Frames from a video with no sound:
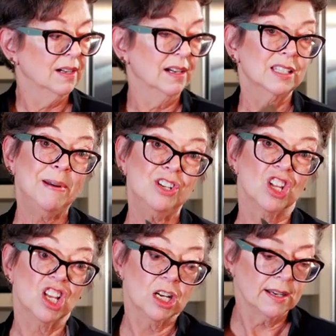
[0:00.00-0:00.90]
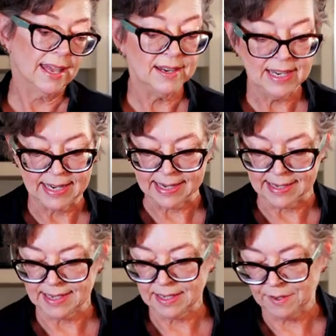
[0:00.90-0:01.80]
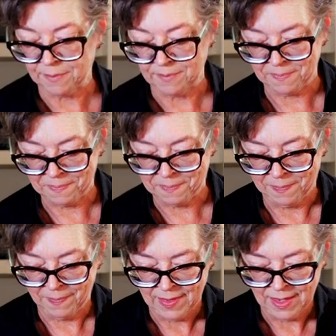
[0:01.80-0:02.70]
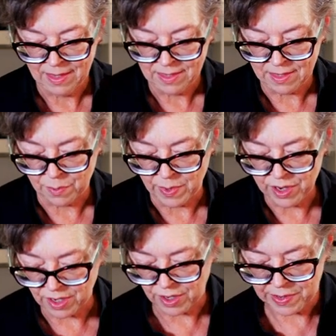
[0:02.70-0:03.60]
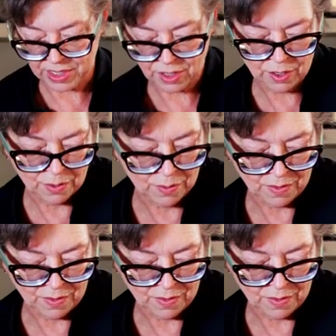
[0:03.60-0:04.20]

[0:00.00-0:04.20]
a spatula, handy dandy. So we are going to